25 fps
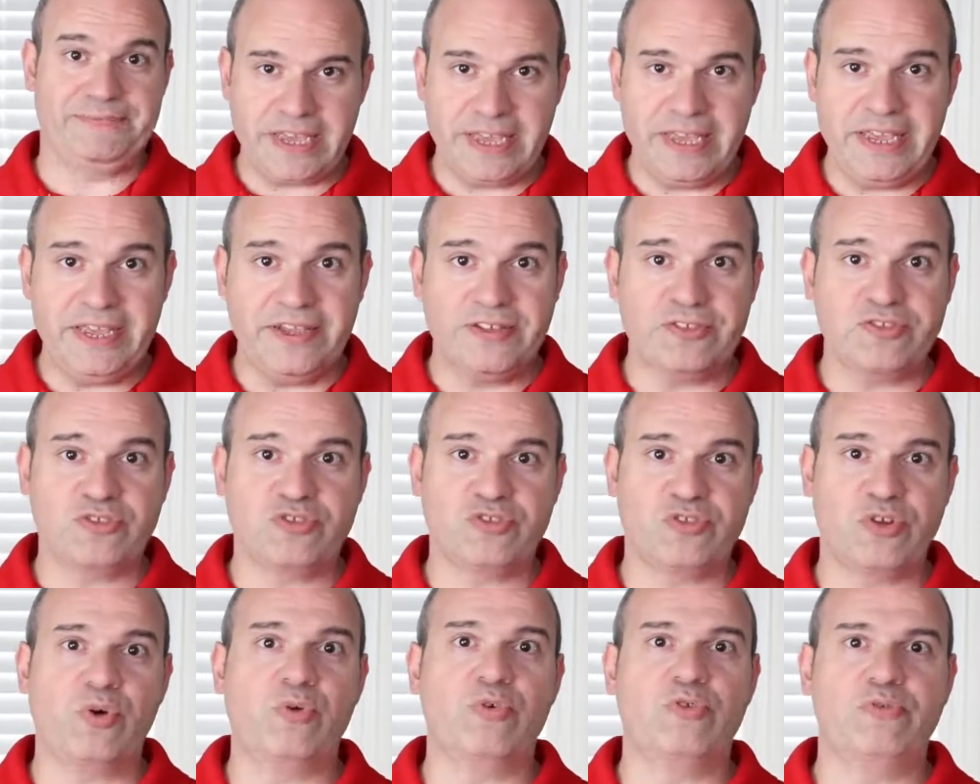He has
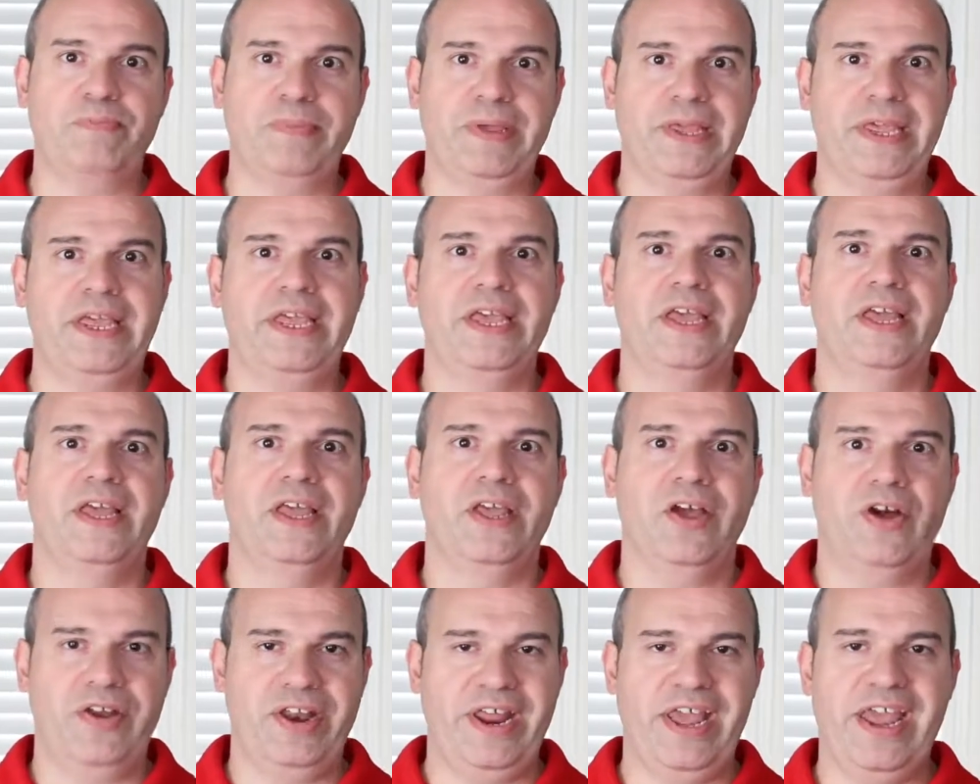sold me
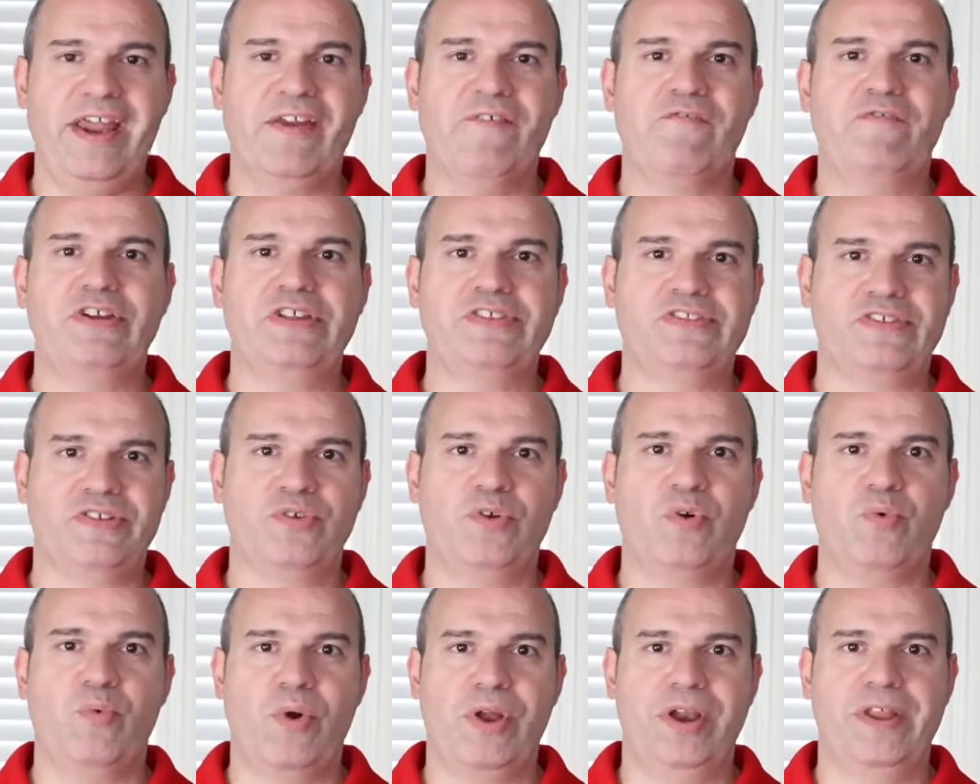on every
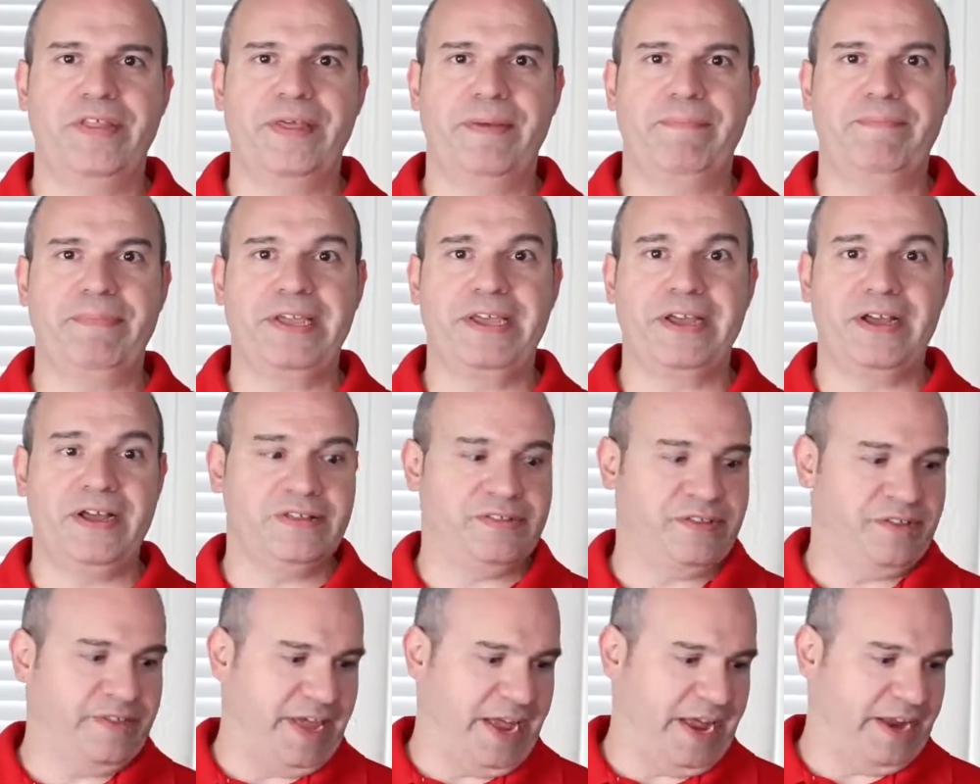single one of them
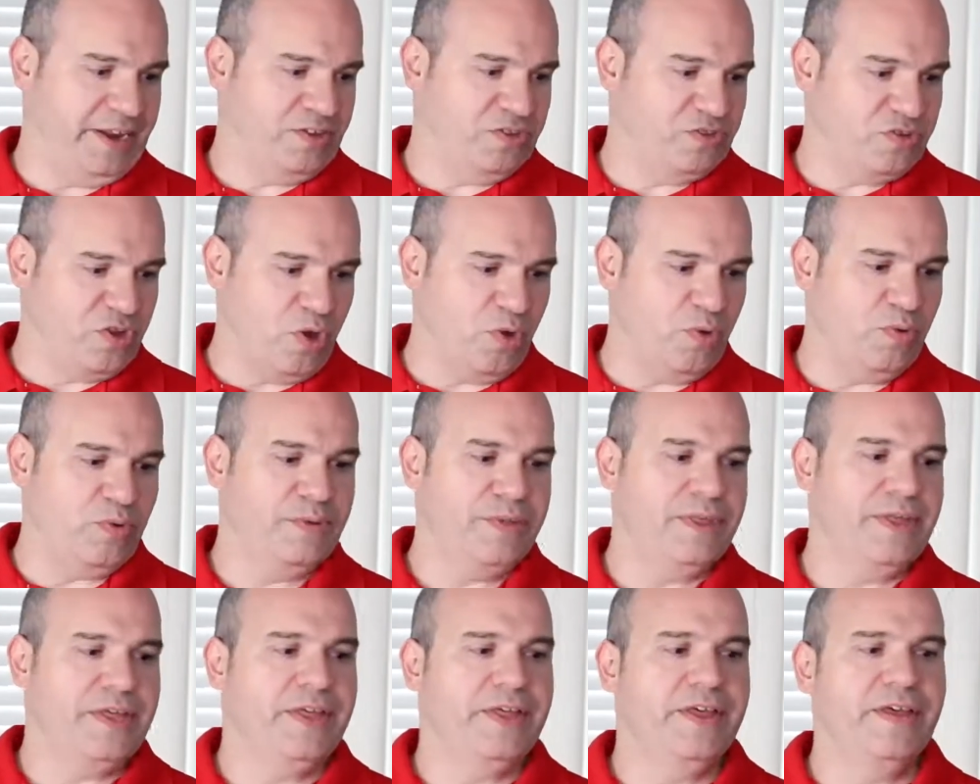because of that.
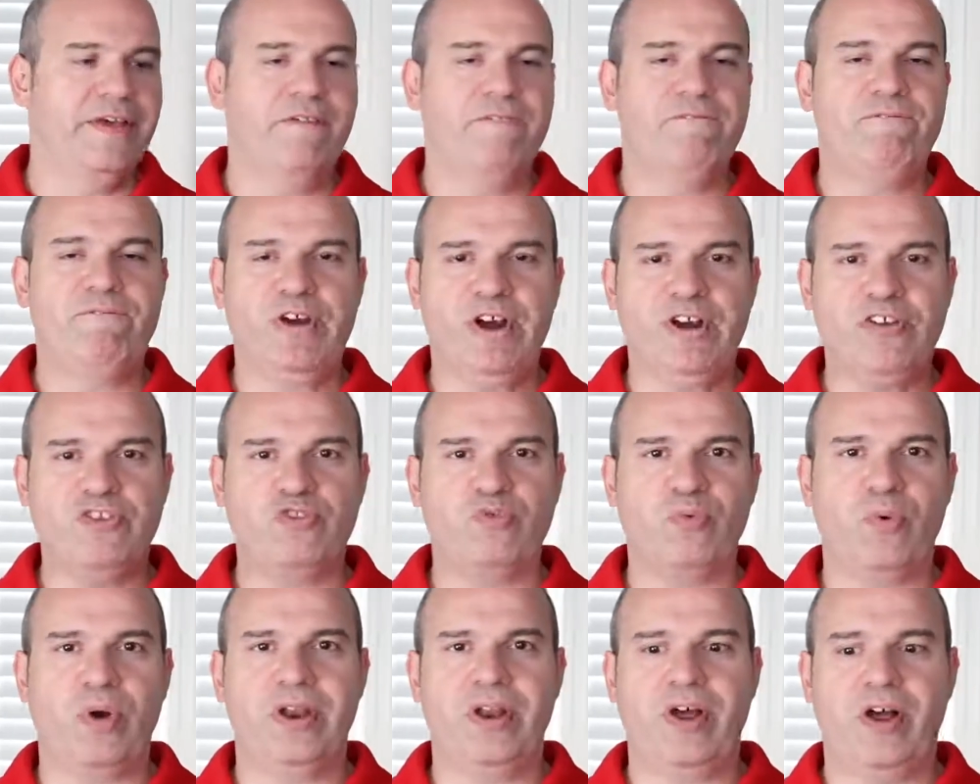So
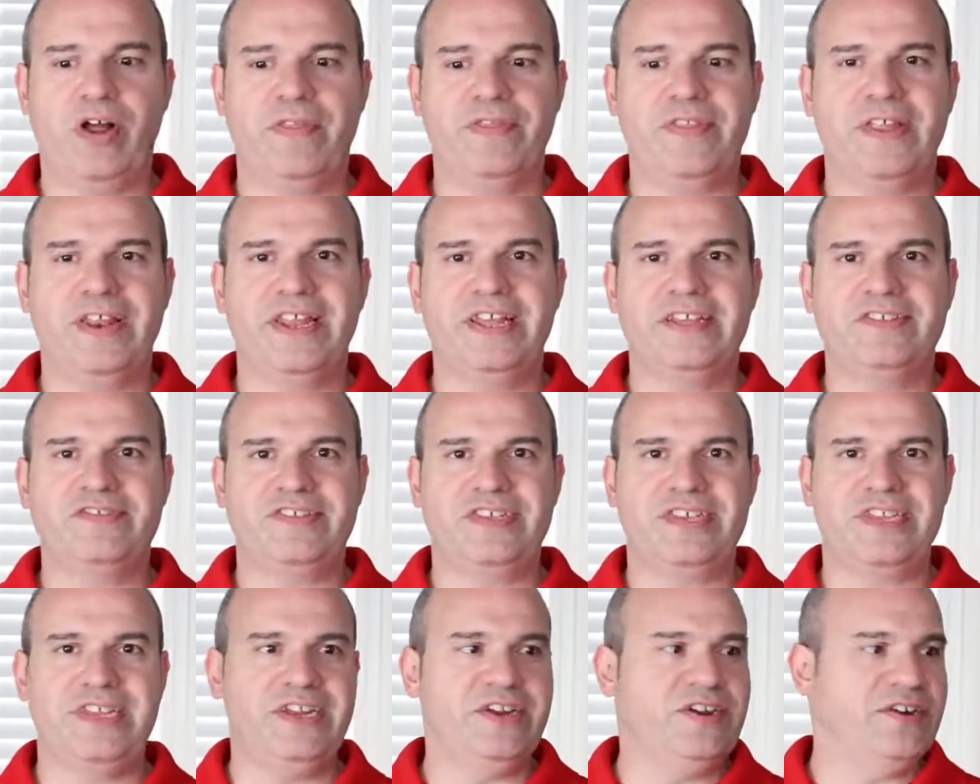first one on the
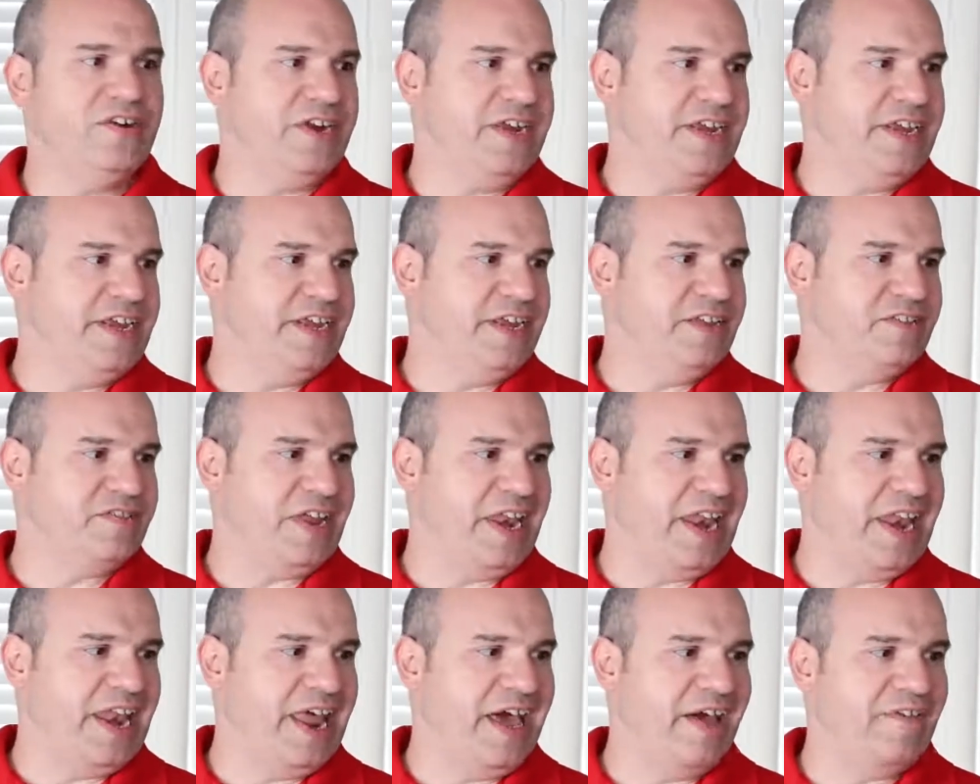list here
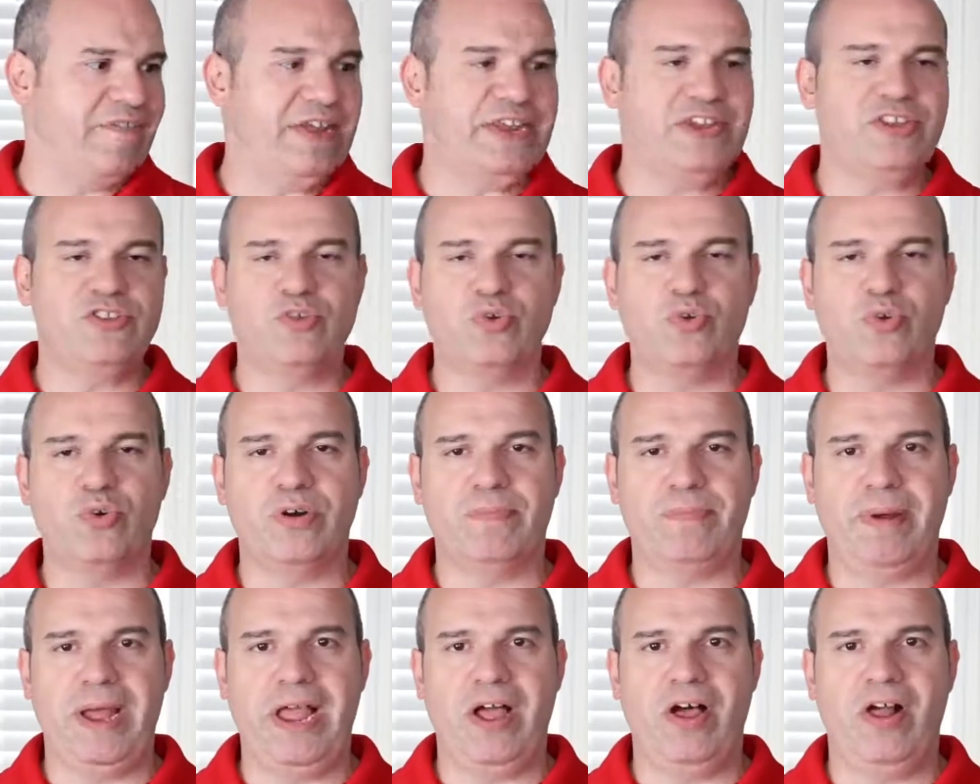is
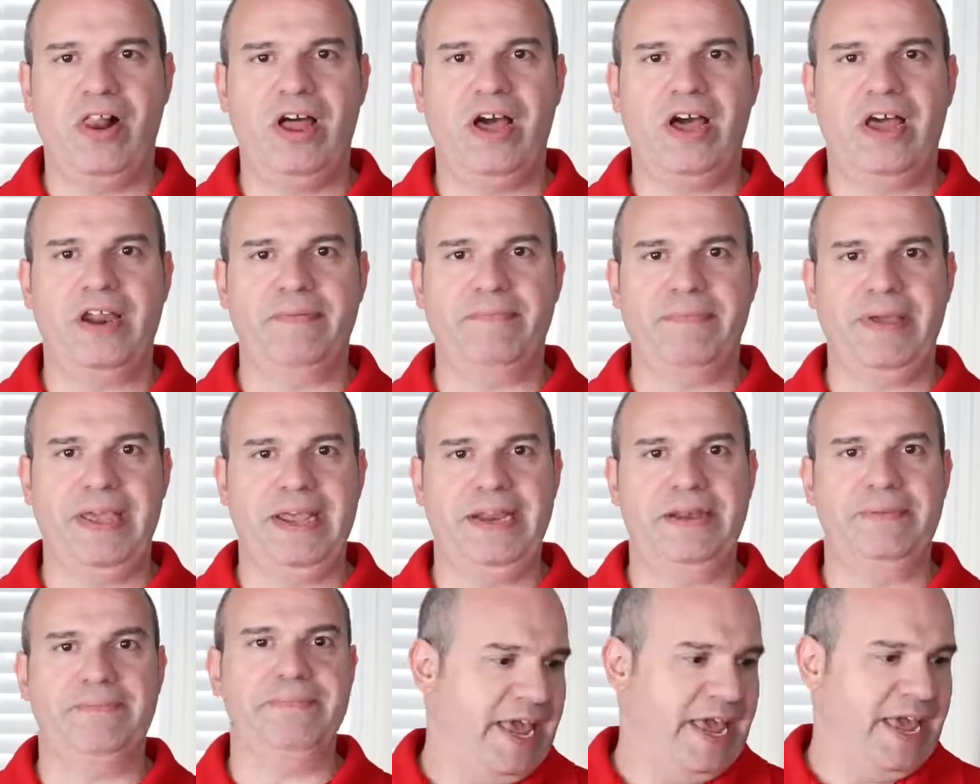L'Aventure by Haramain.